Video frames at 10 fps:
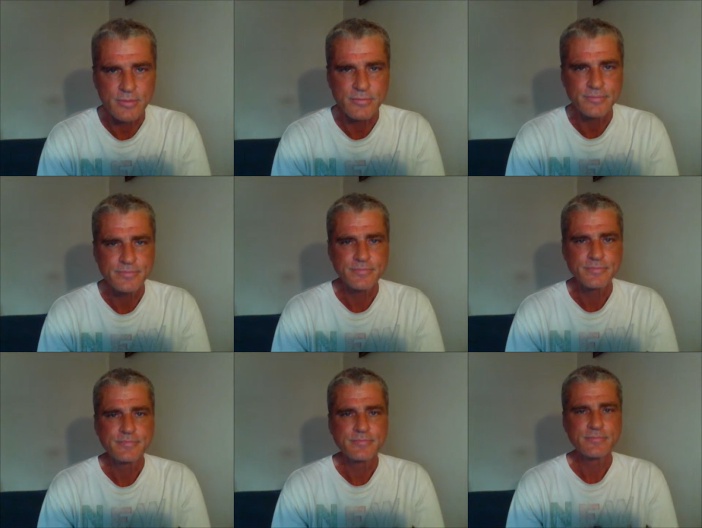
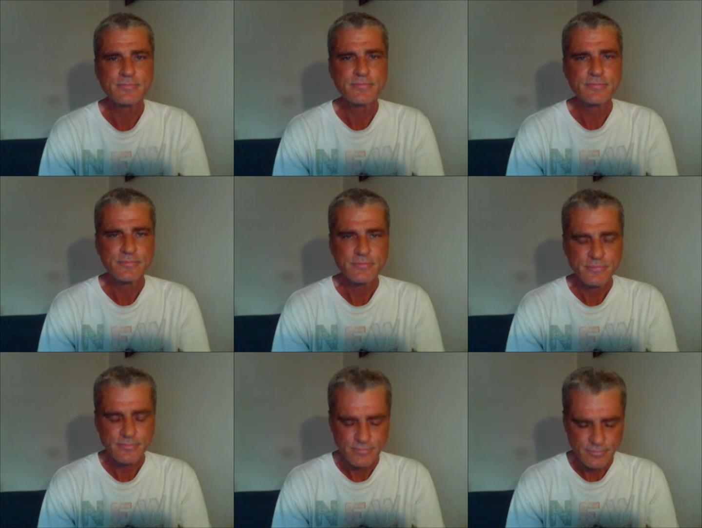
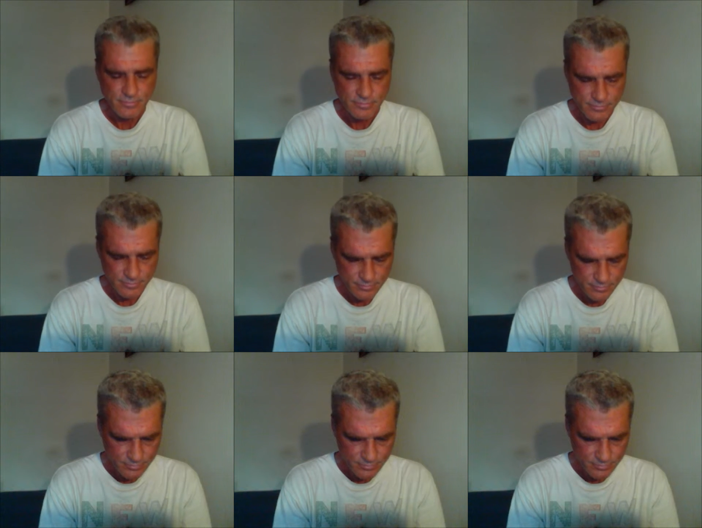(no one is talking)